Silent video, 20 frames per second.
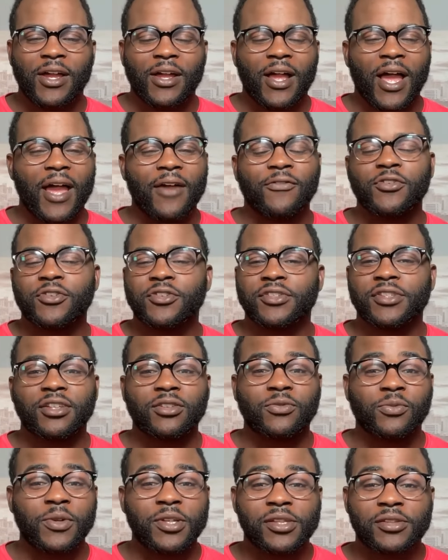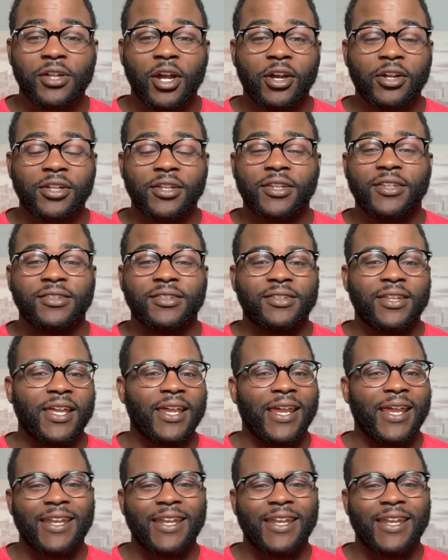ever since we started this thing,